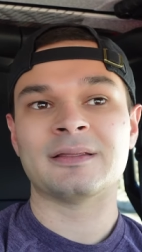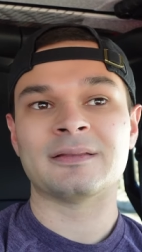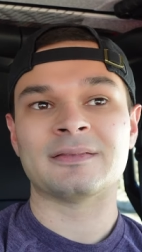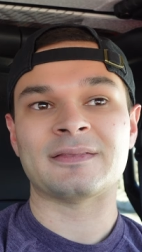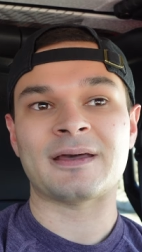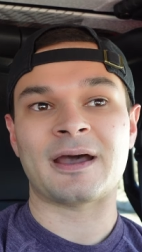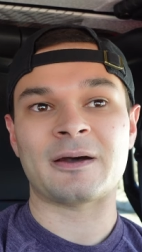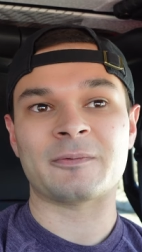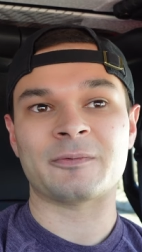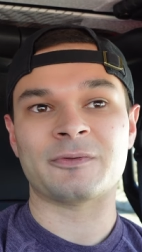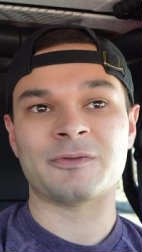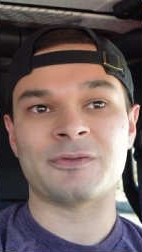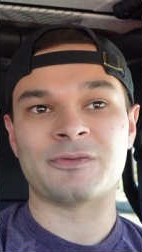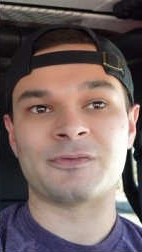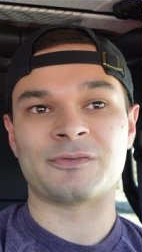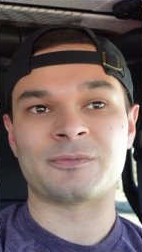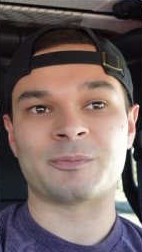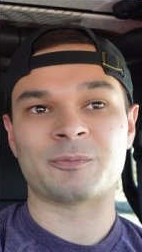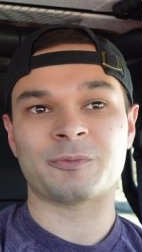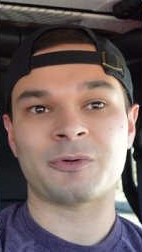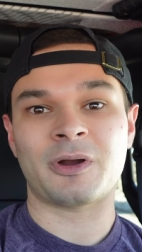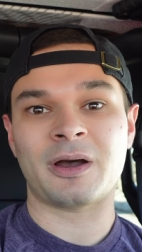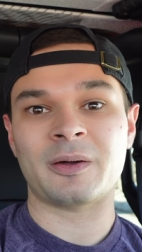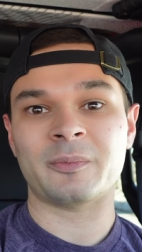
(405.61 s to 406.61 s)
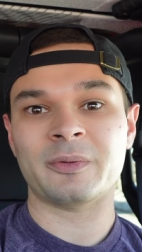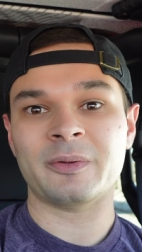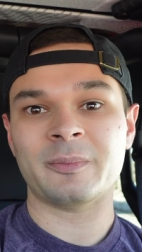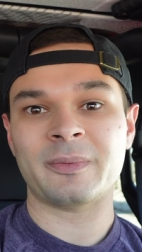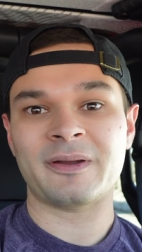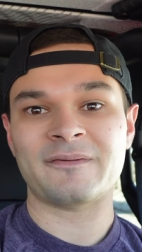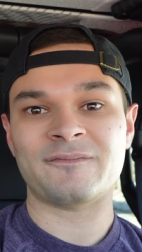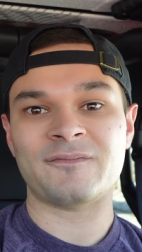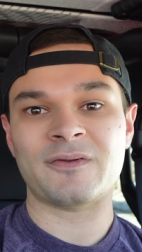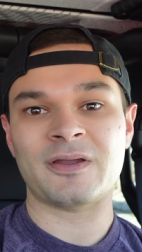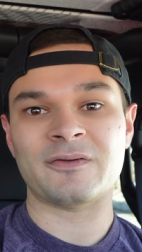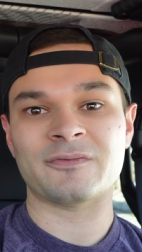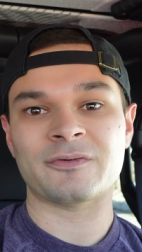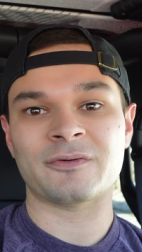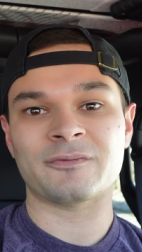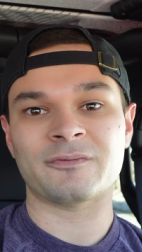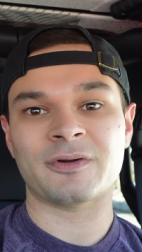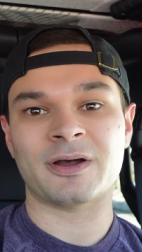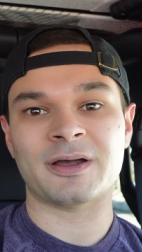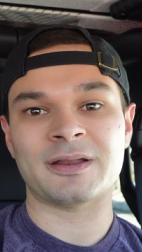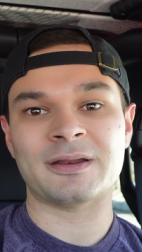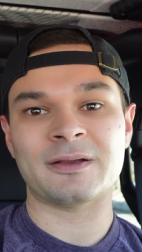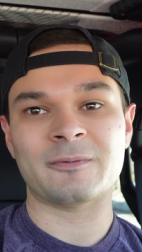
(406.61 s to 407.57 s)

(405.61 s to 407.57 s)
That was probably my favorite run.